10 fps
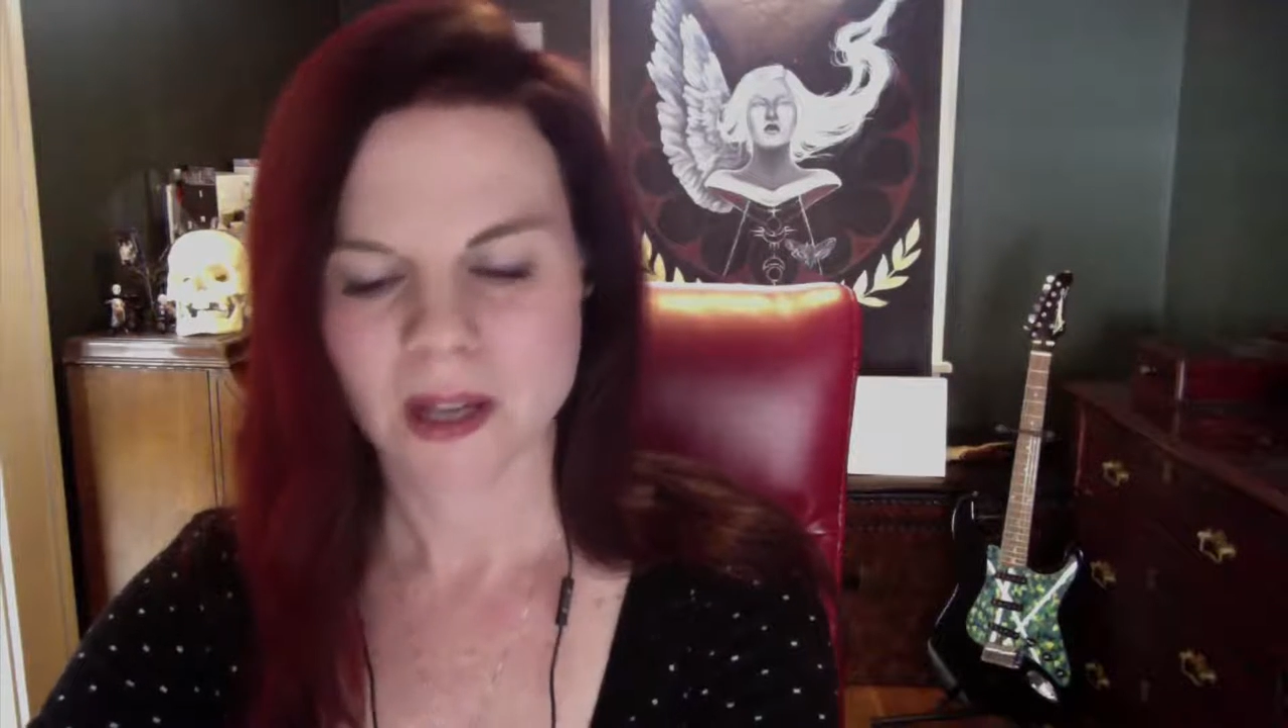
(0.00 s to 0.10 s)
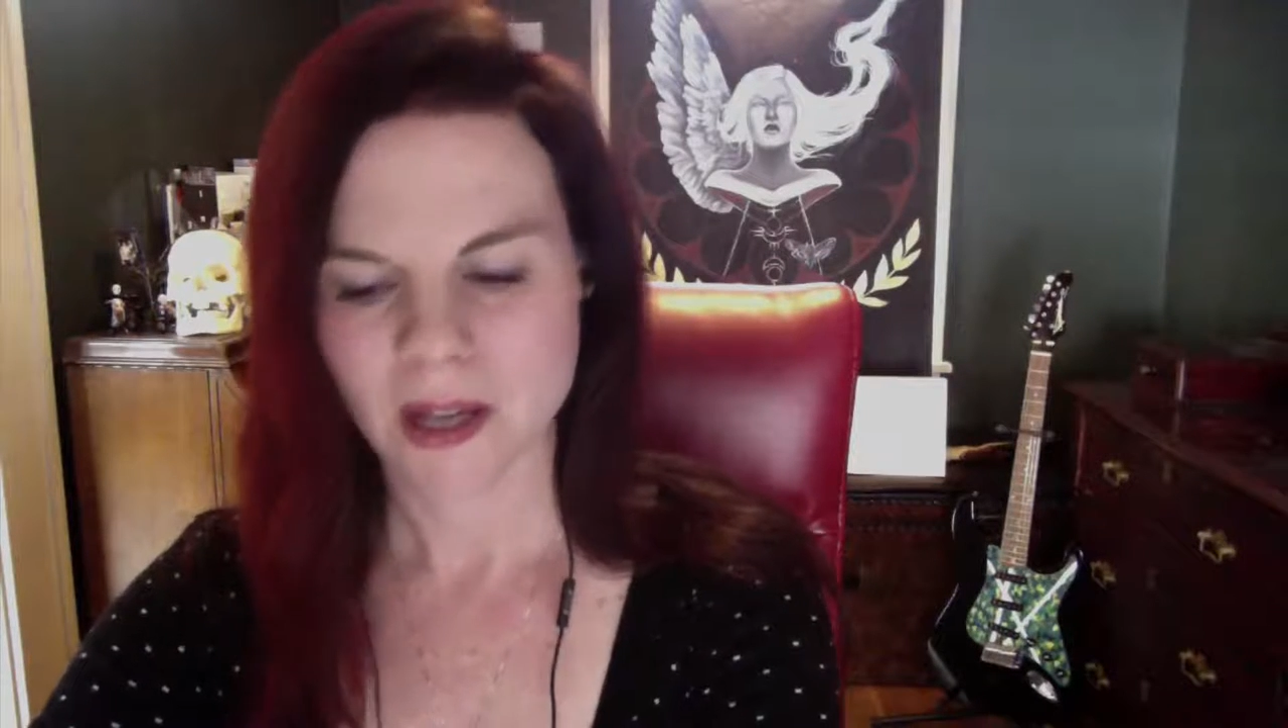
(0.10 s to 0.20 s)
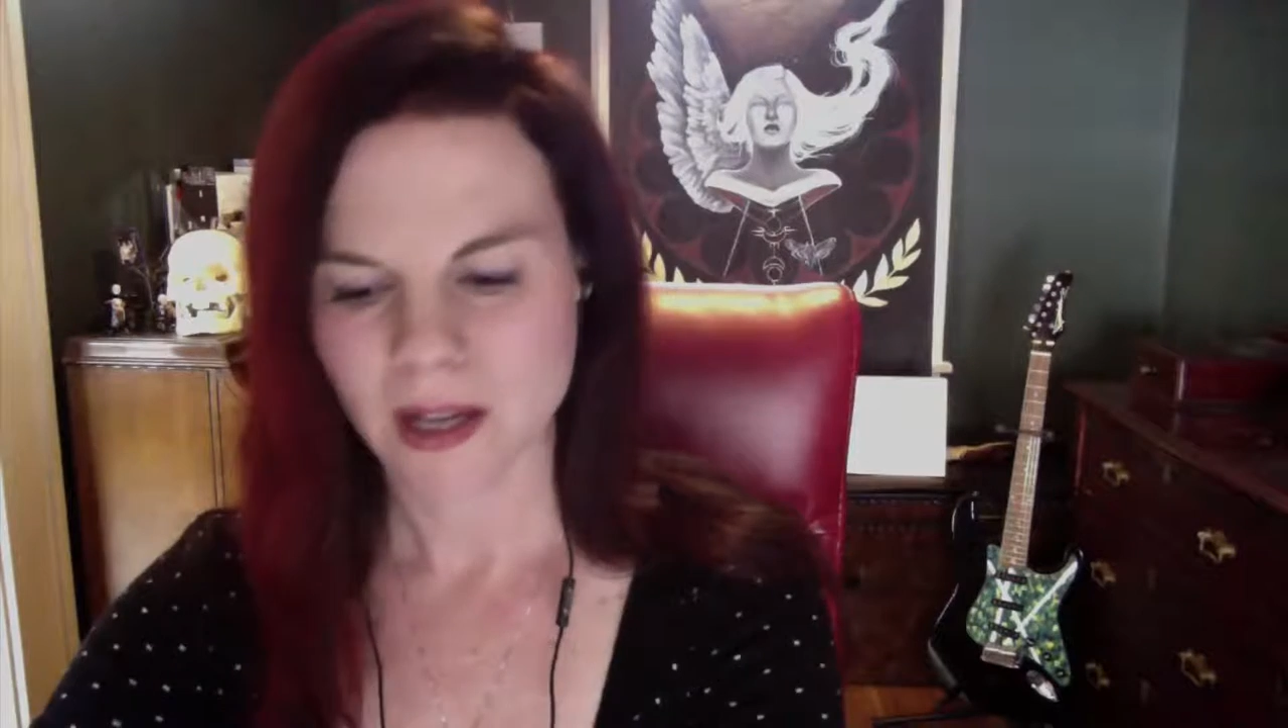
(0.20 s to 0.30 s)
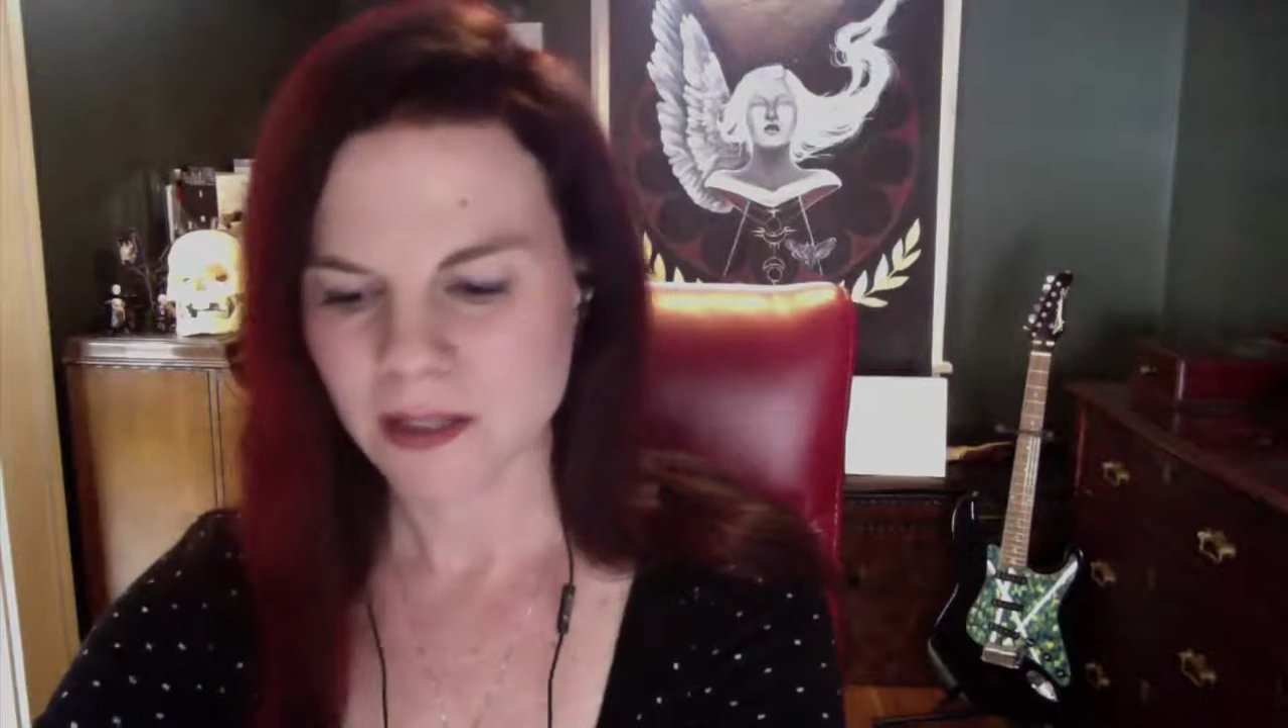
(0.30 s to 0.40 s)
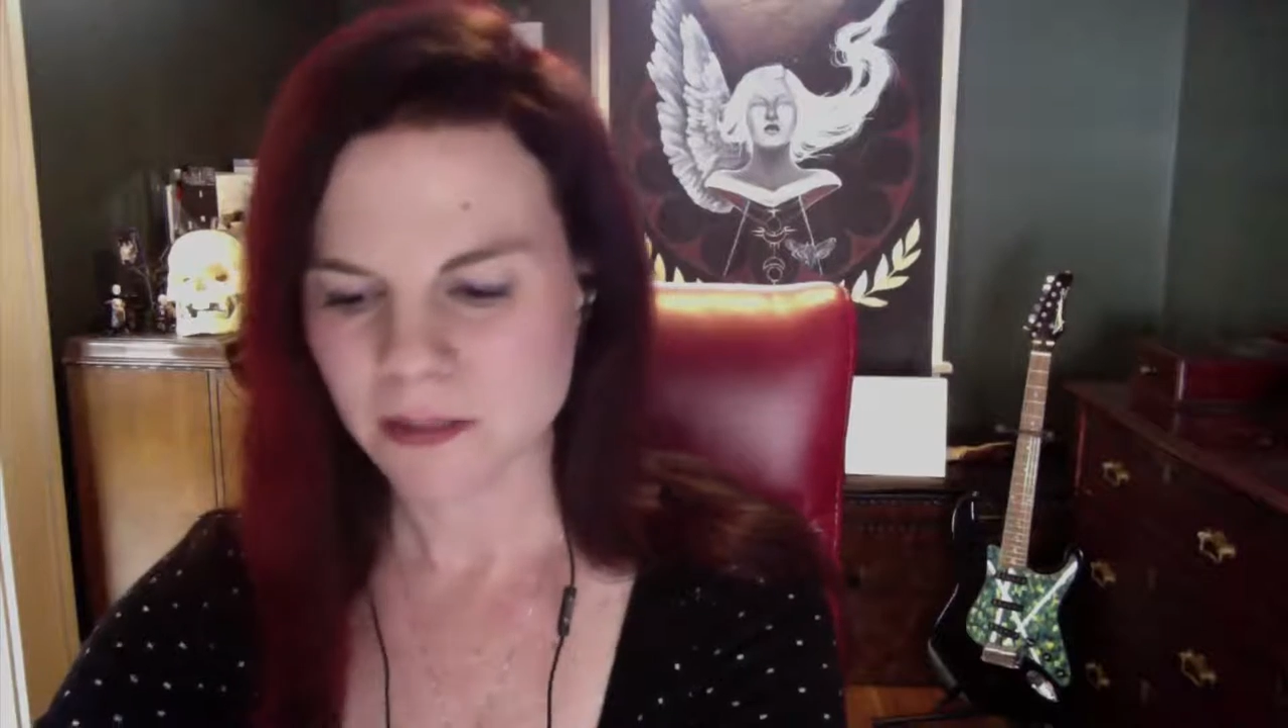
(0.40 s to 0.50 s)

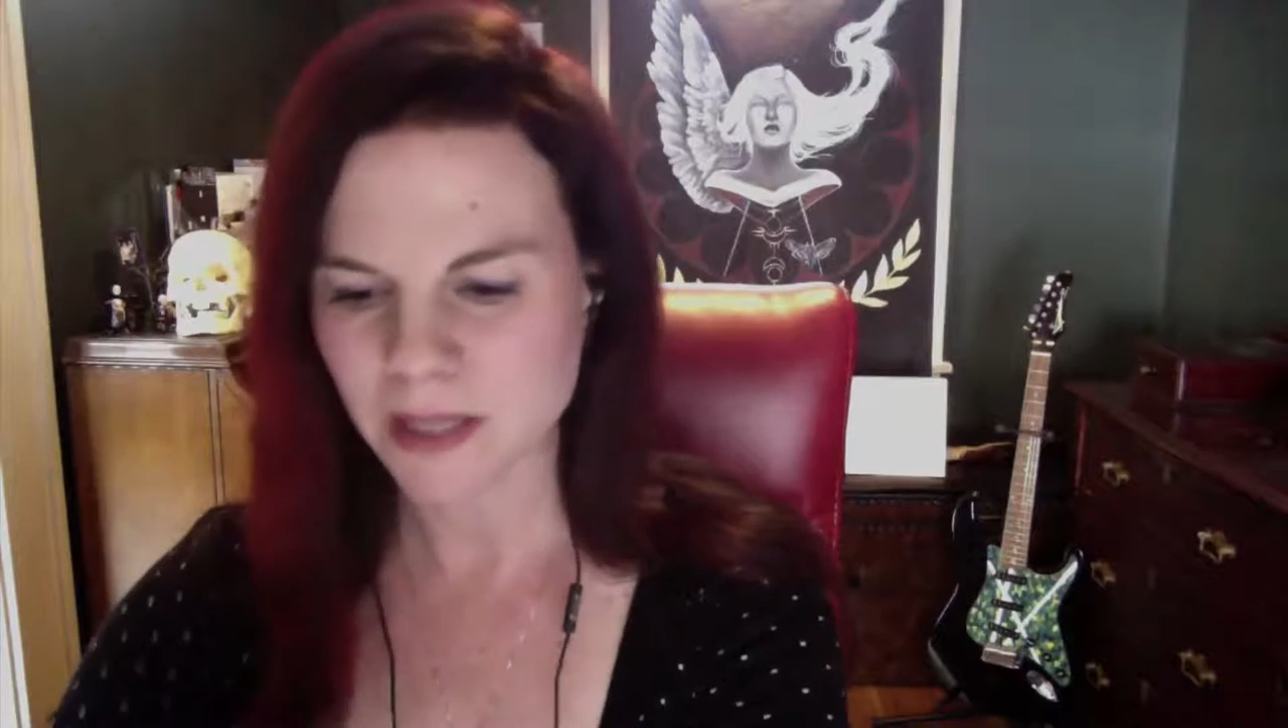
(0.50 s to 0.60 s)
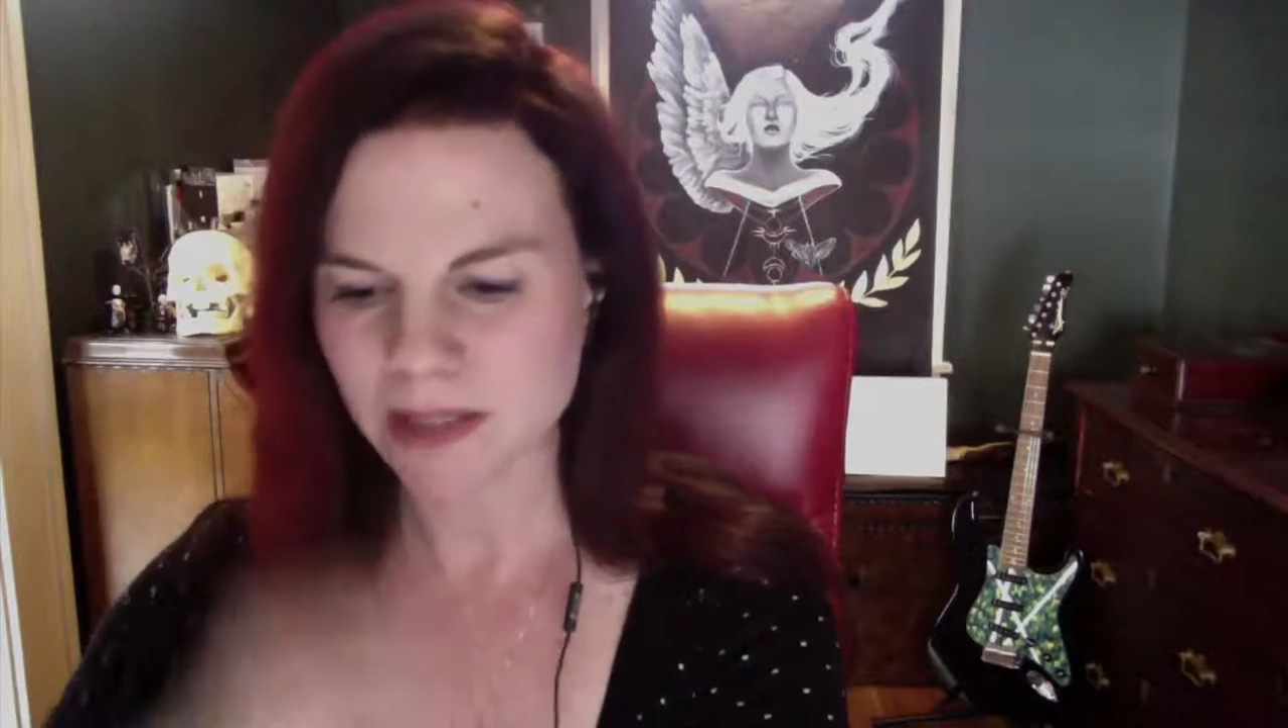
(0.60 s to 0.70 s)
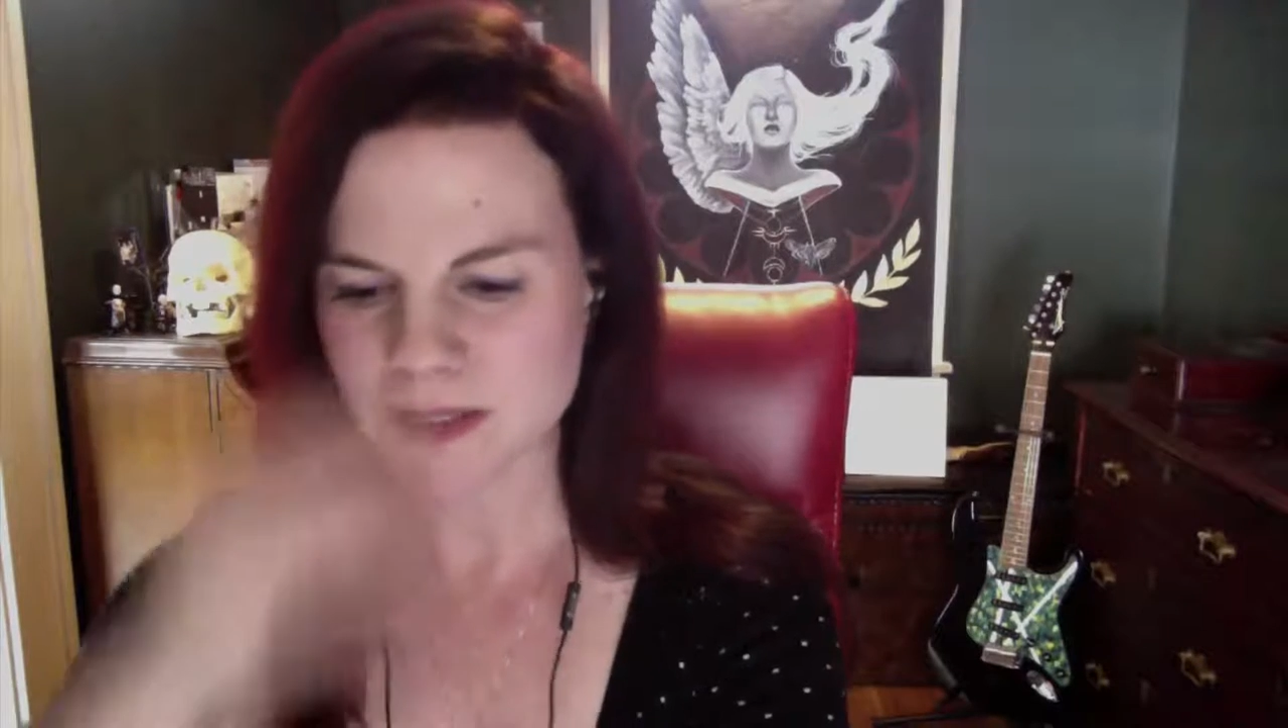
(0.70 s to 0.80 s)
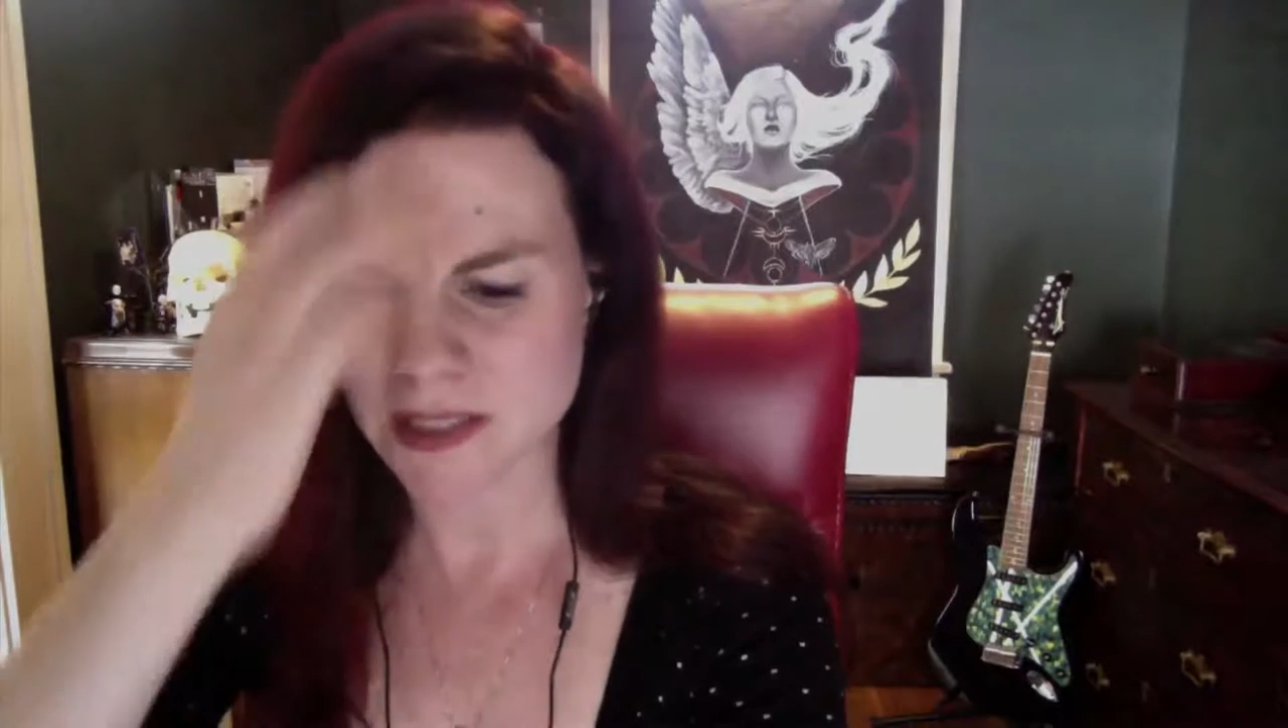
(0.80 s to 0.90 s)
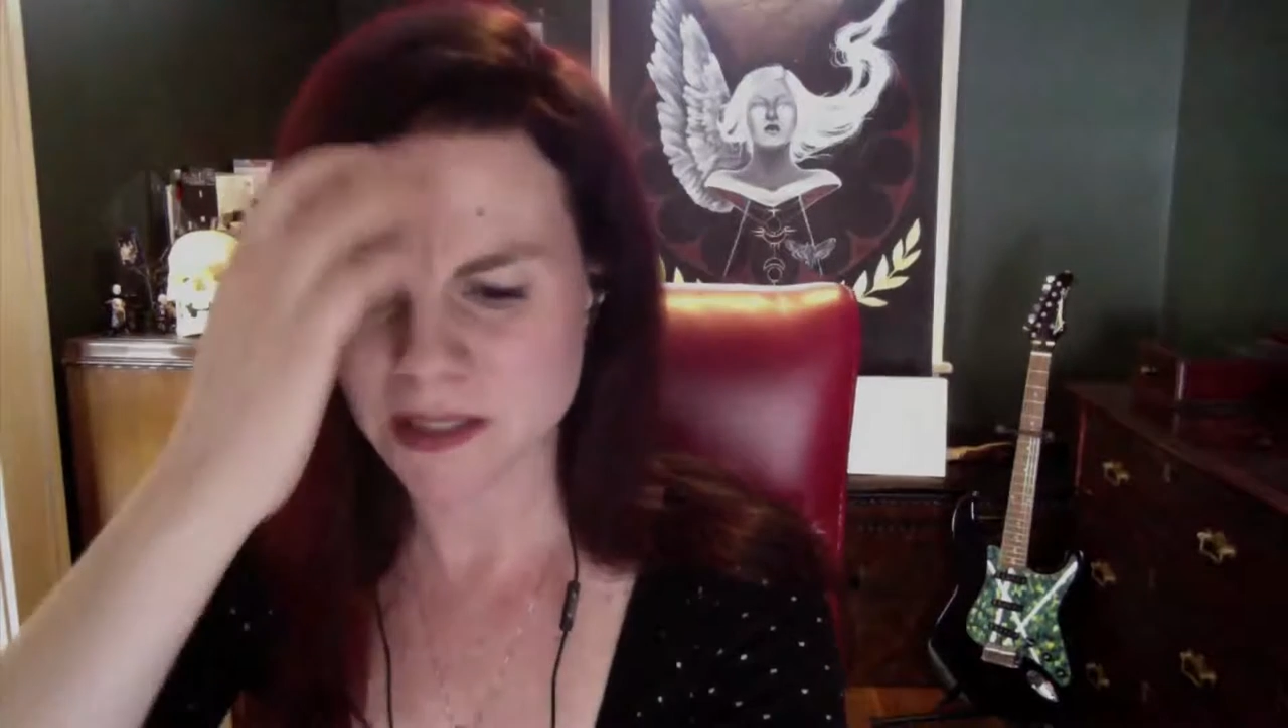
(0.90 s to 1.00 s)

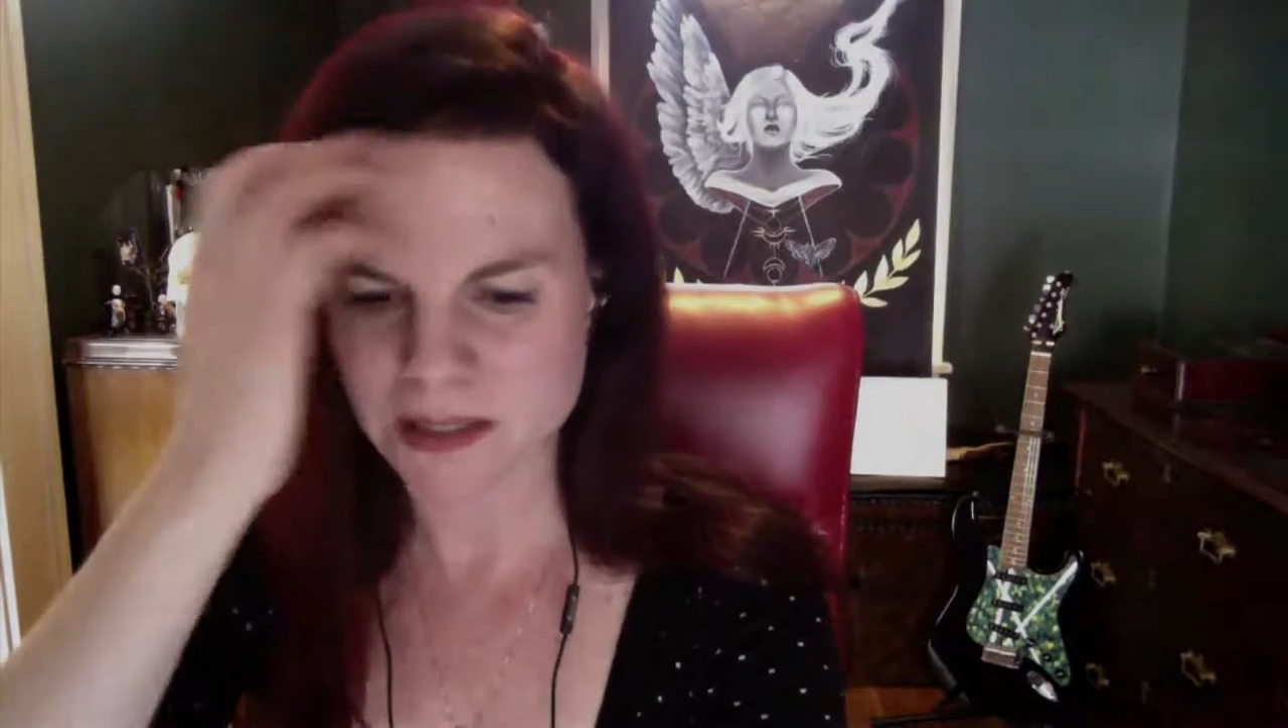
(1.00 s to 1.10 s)
Honestly,